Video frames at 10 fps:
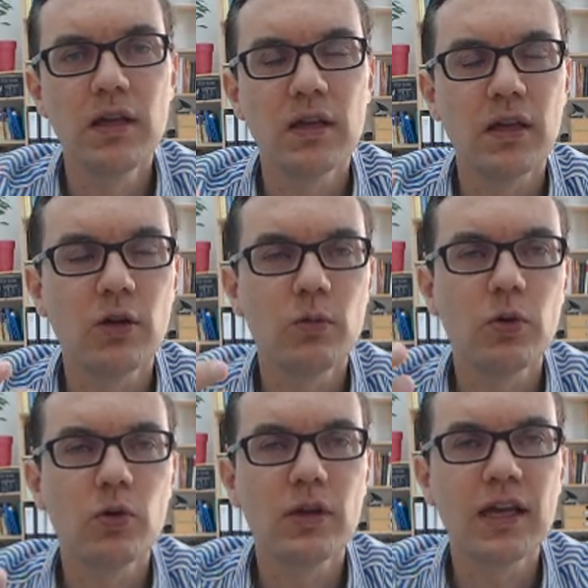They don't want
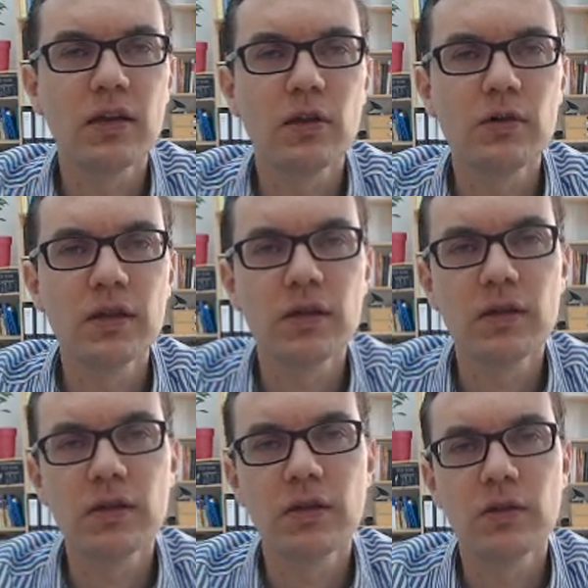to take the risk
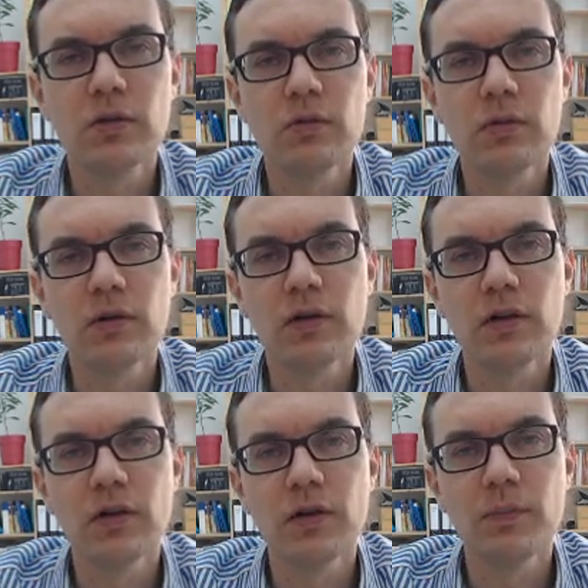
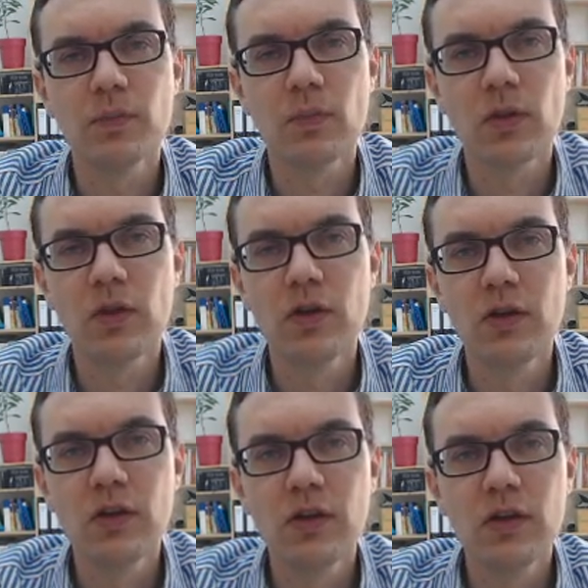to
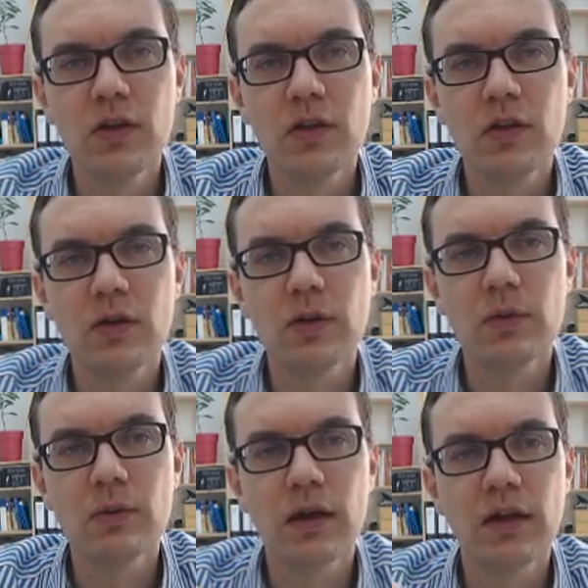
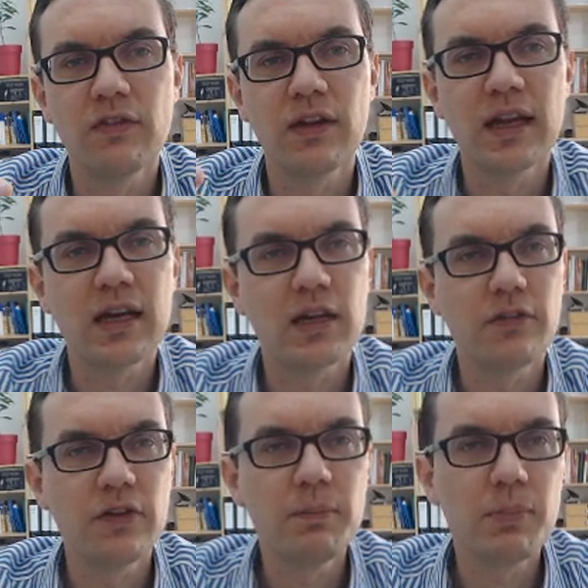have a negative
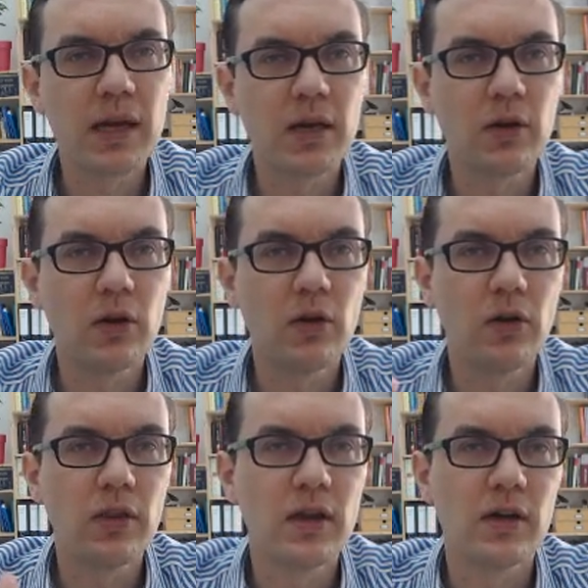impact
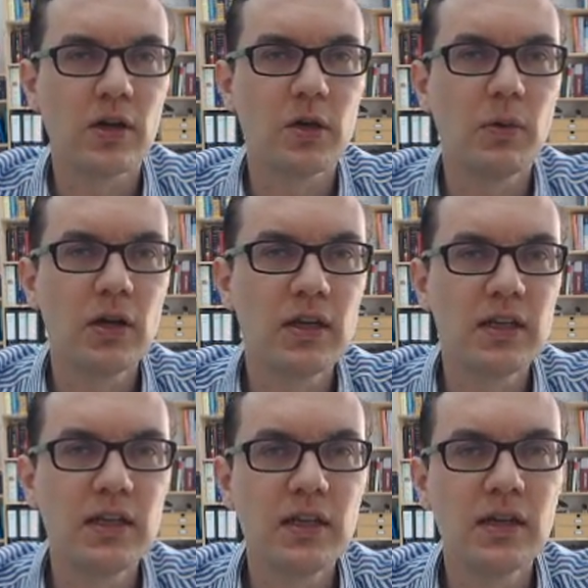on their
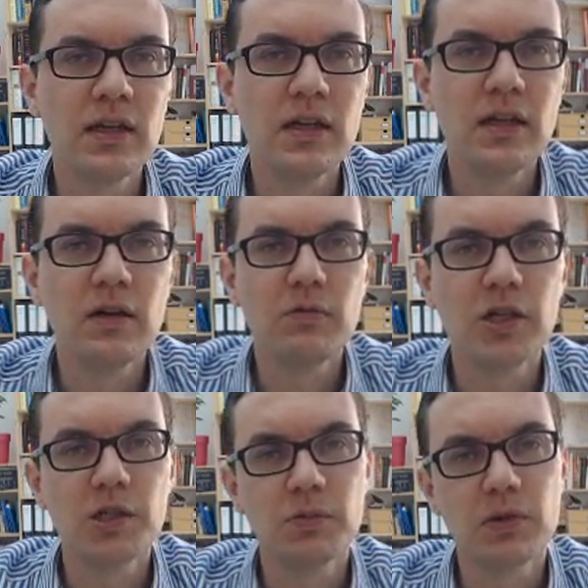quality,
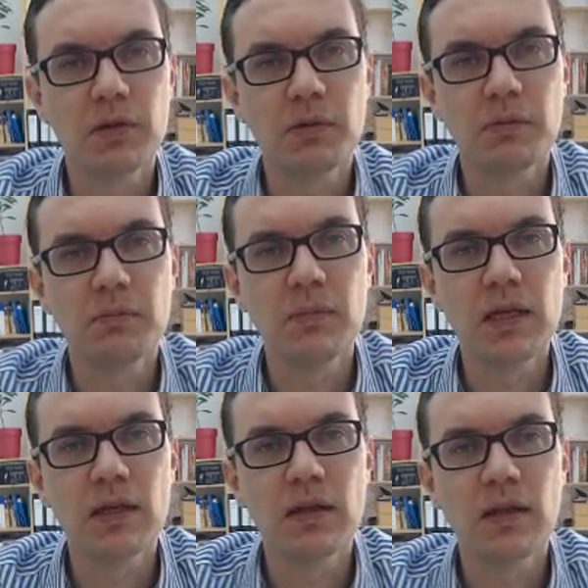which would
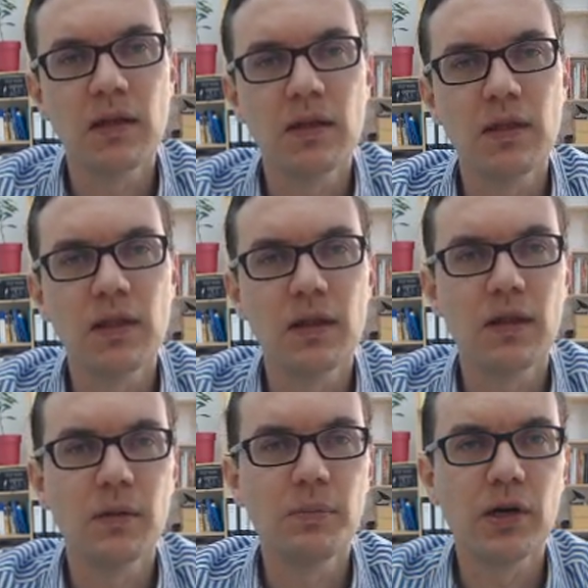mean that
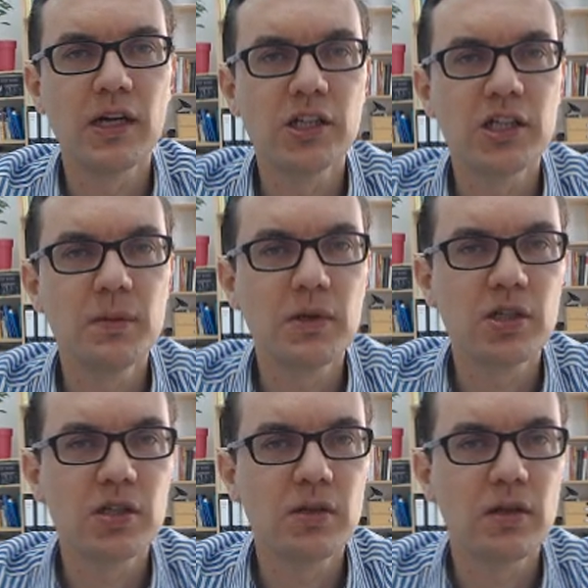the brand
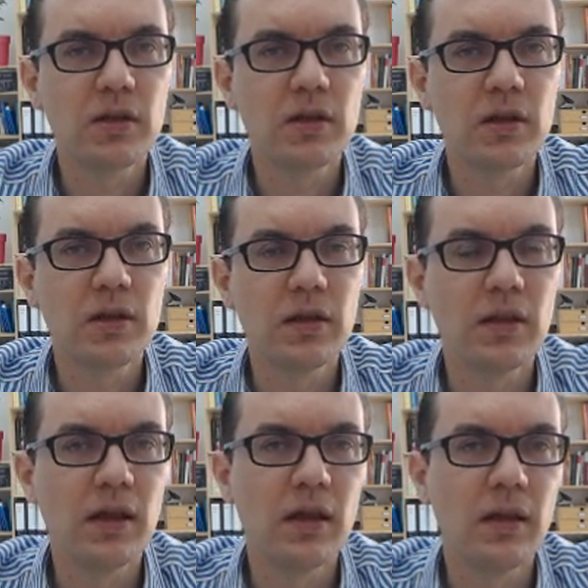image,
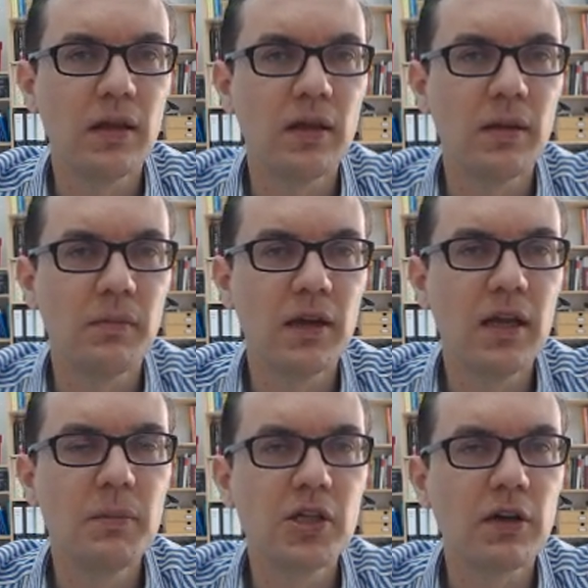the
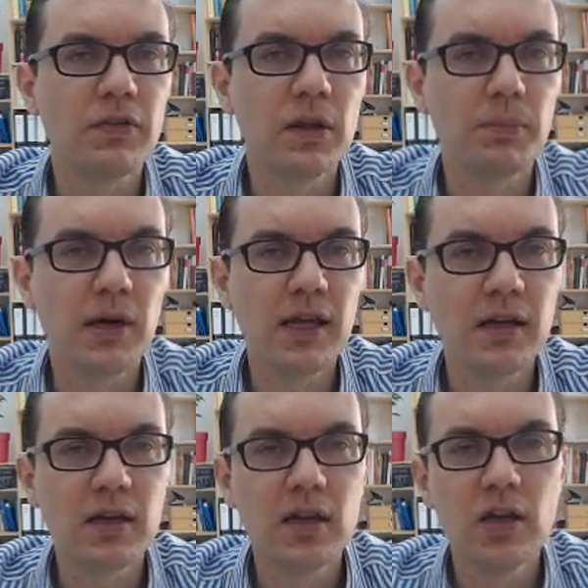image of the
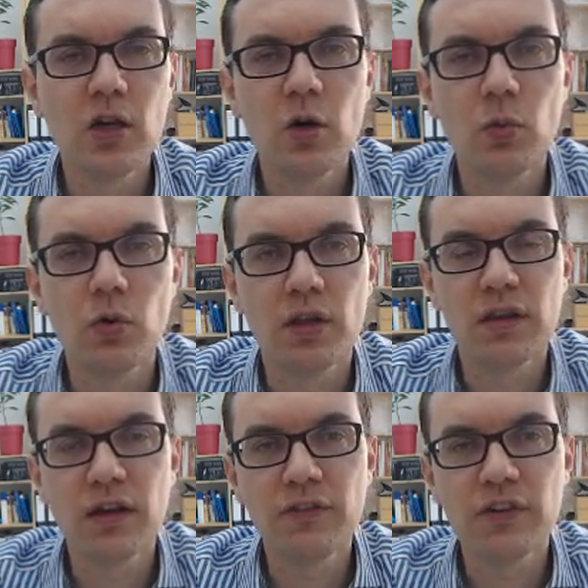brand would
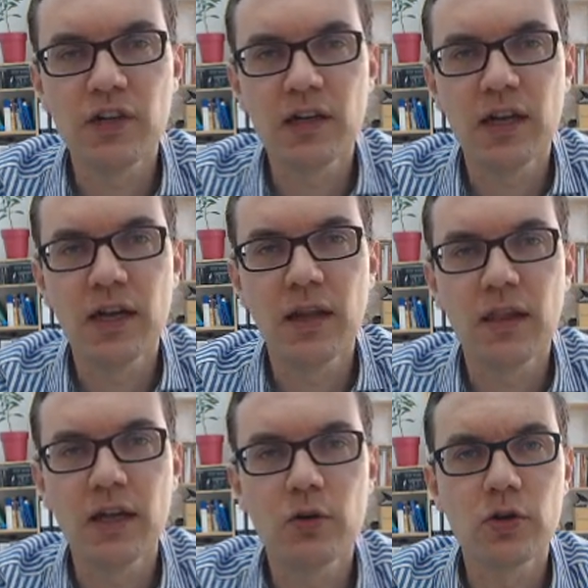suffer and
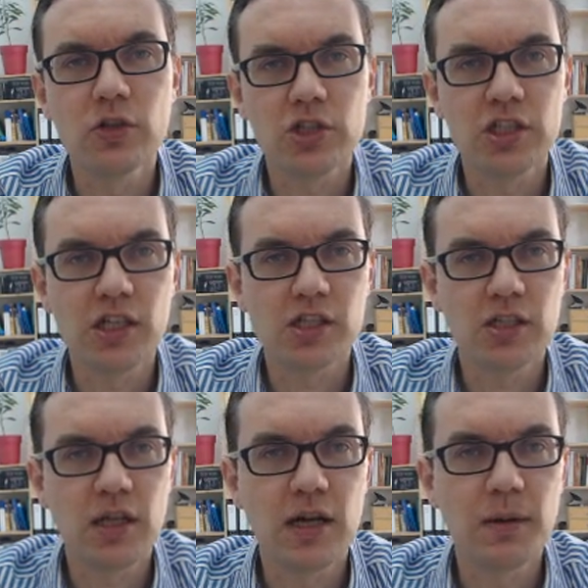they could not charge
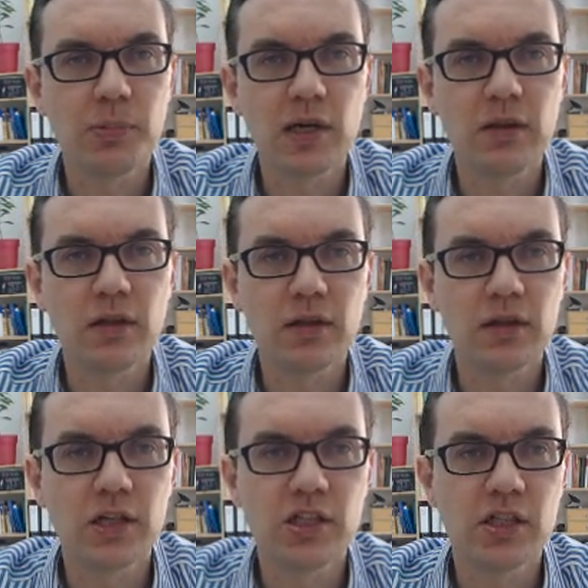the high prices they
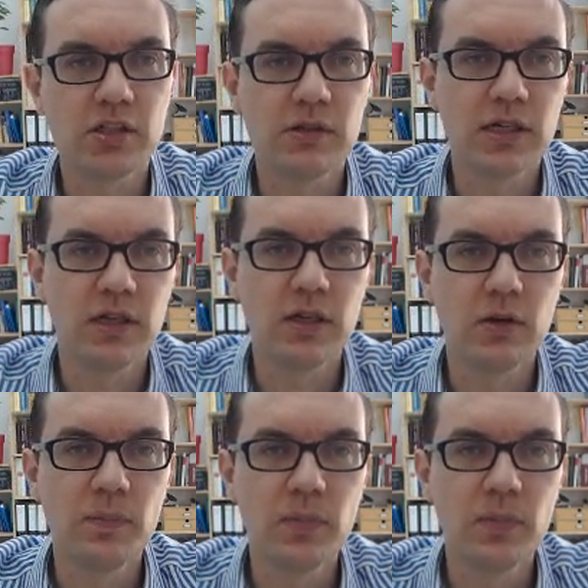charge right now.